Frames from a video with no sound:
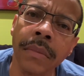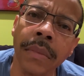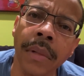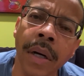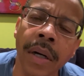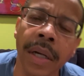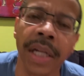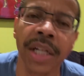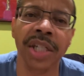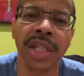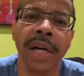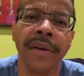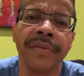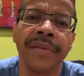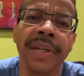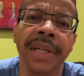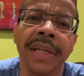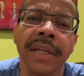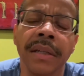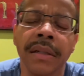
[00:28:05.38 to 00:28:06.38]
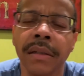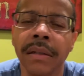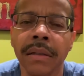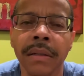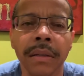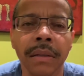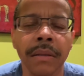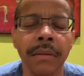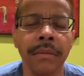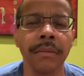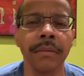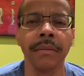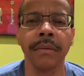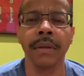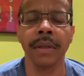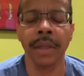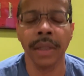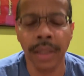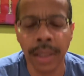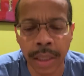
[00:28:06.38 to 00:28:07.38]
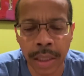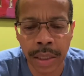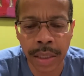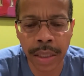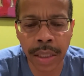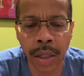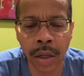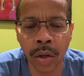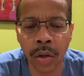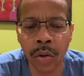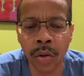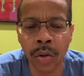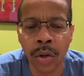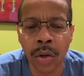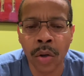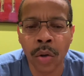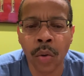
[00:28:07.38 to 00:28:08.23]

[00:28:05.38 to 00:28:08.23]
Oh, that's Chef D. So